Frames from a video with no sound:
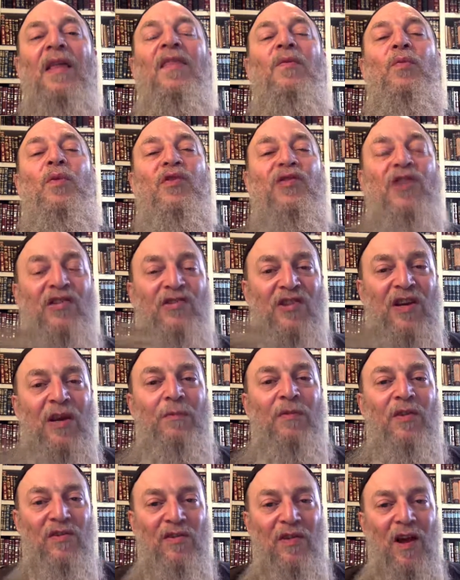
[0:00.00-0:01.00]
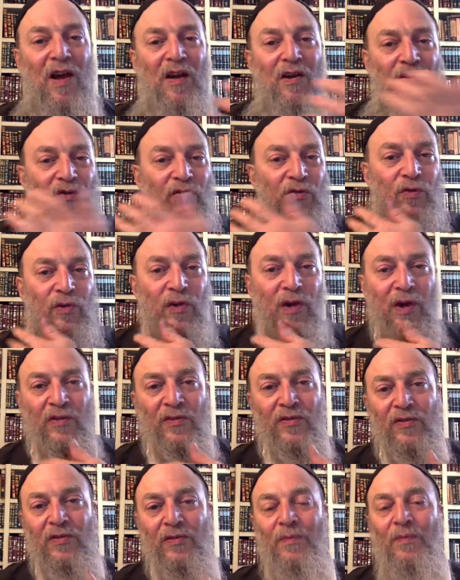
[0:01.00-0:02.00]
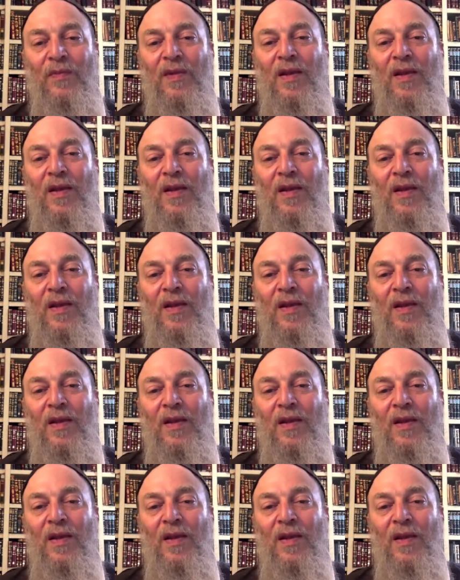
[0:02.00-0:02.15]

which Hashem desires for us.